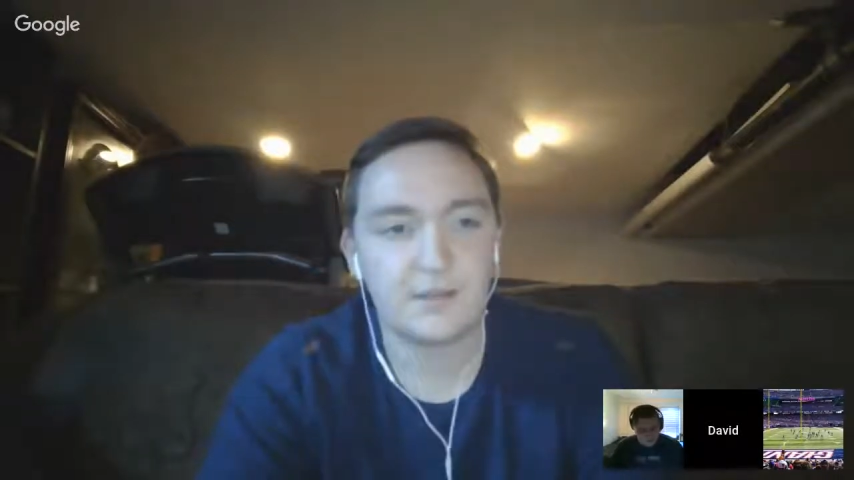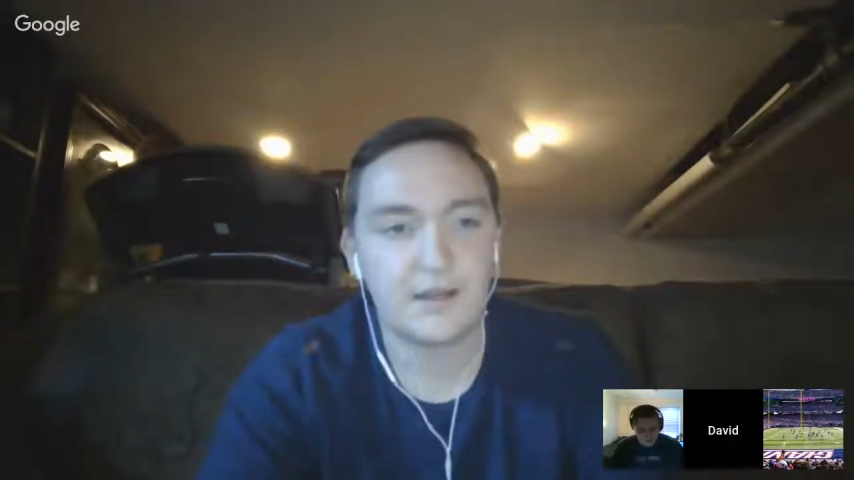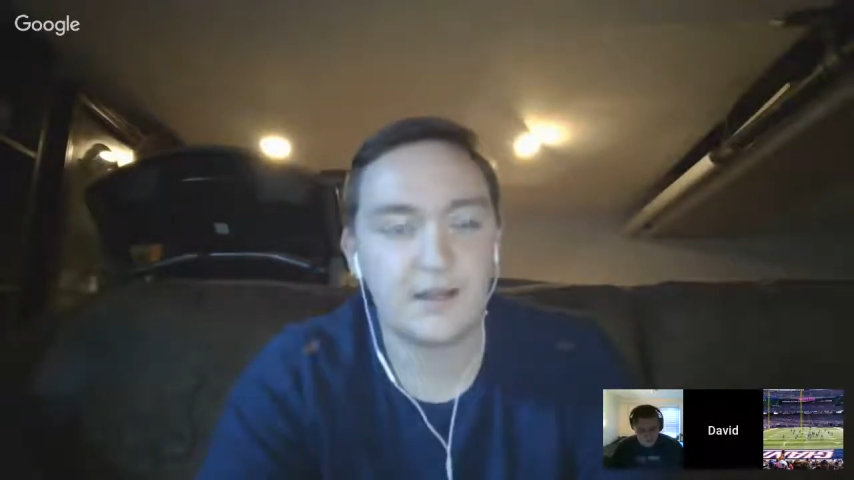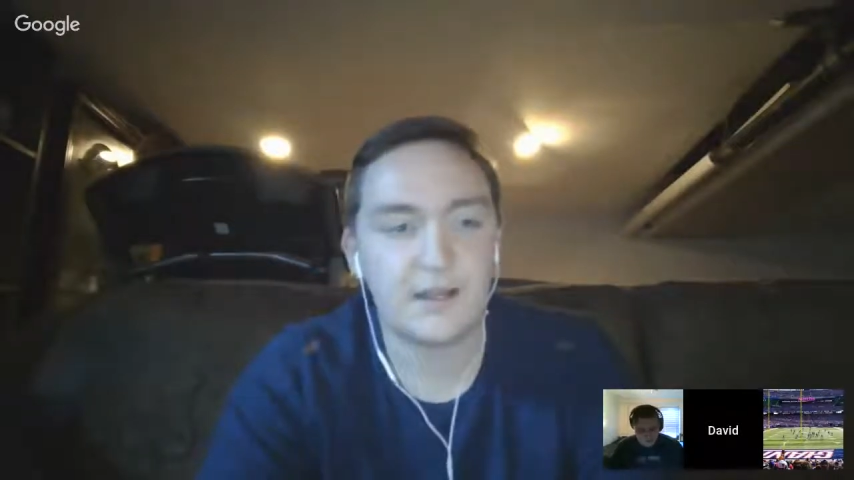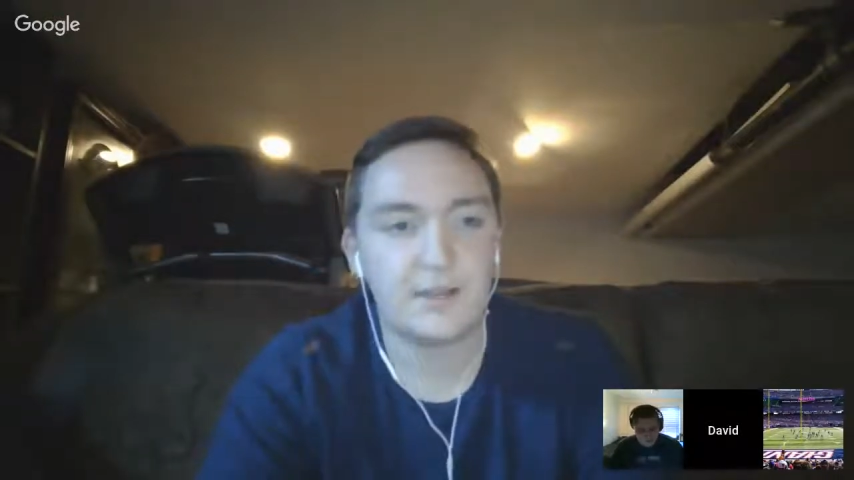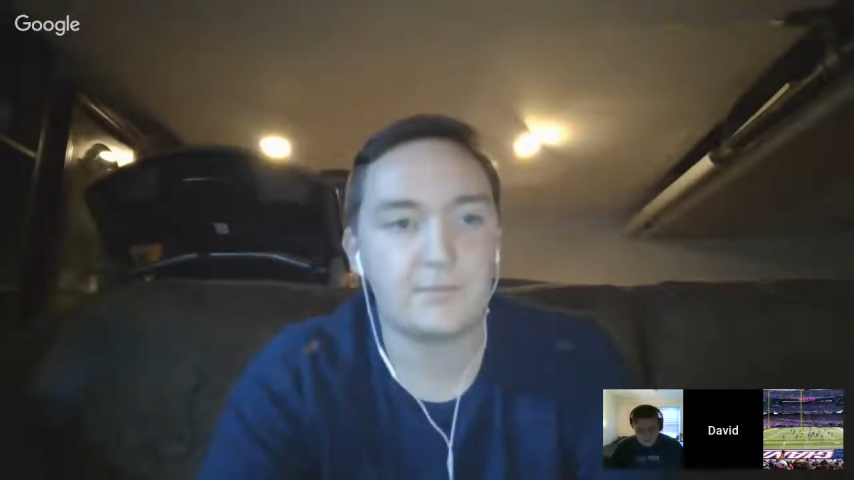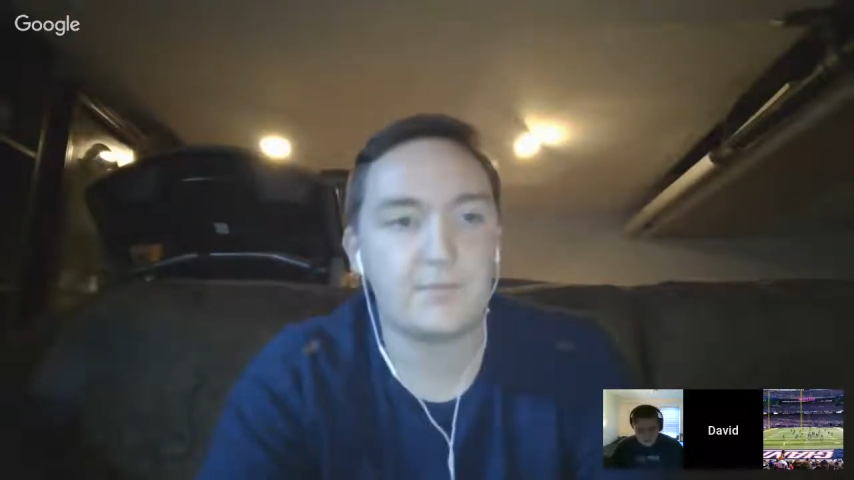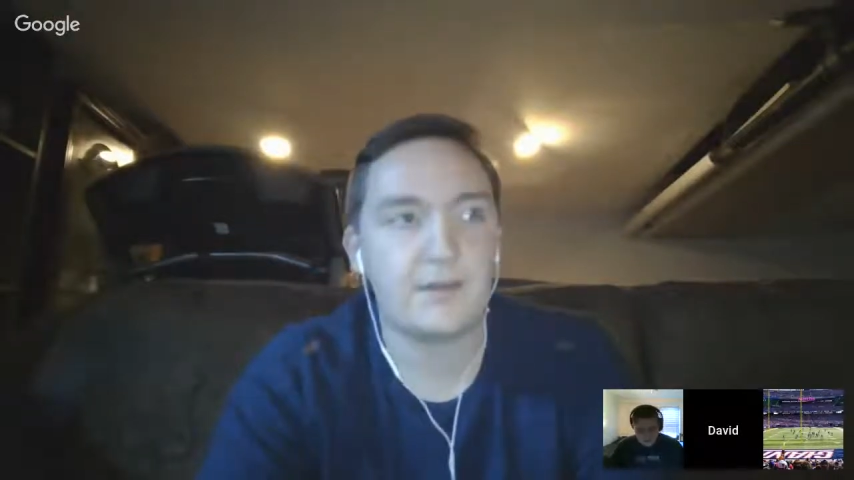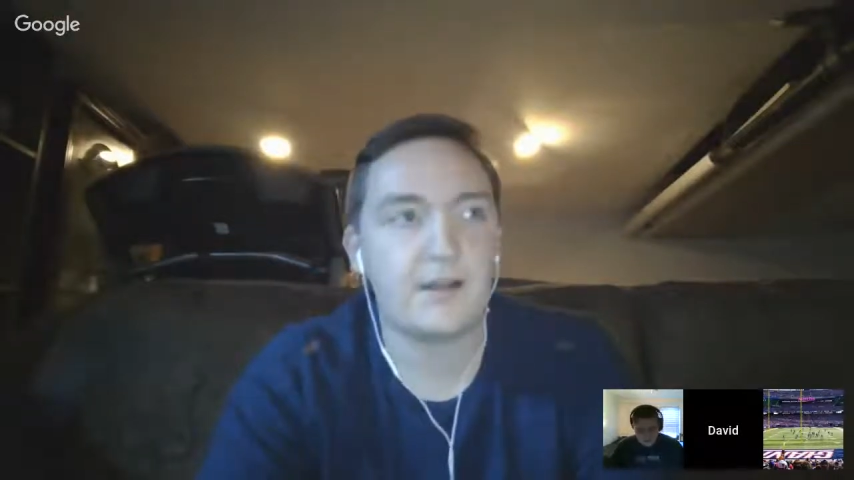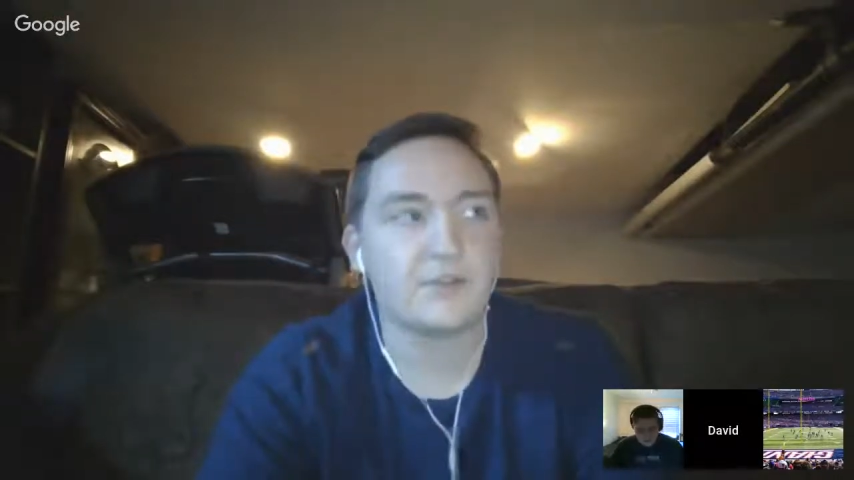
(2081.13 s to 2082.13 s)
but I
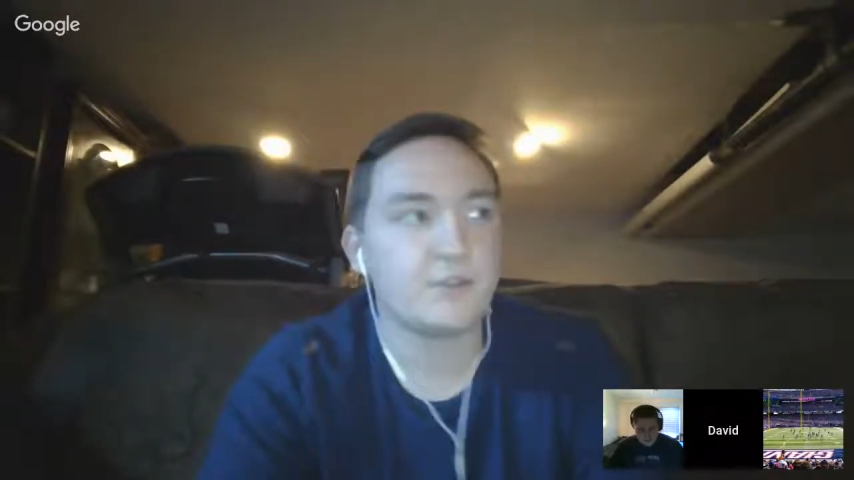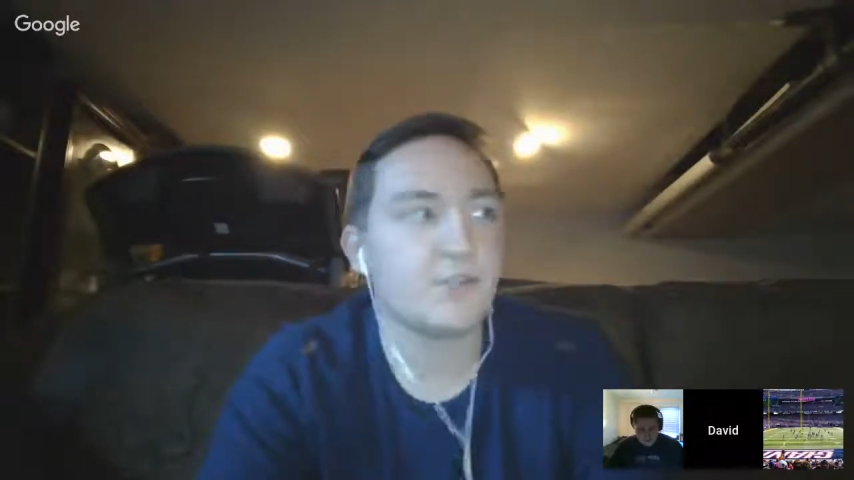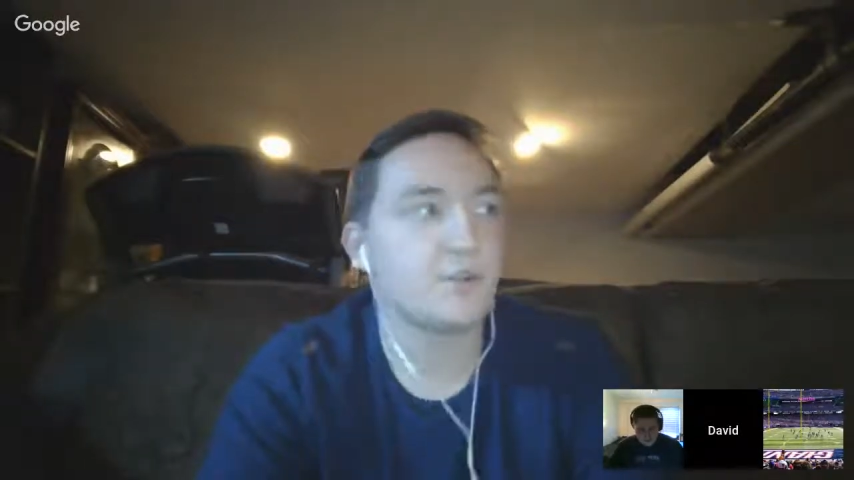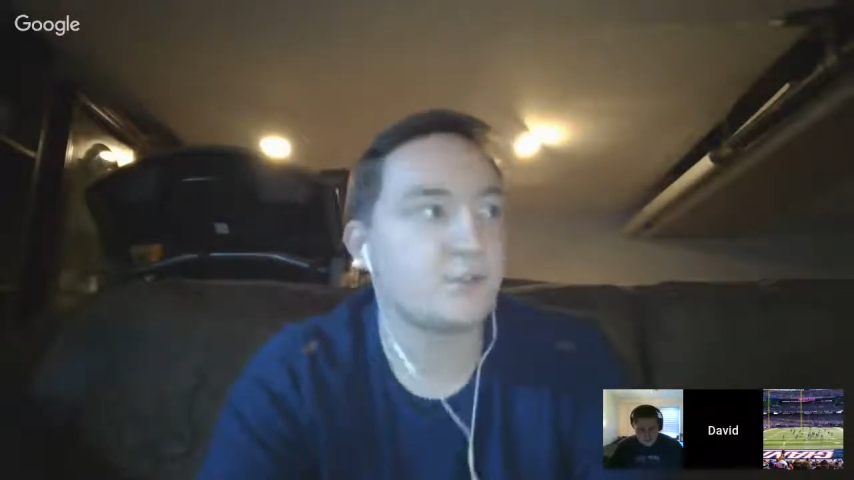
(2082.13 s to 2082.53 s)
really do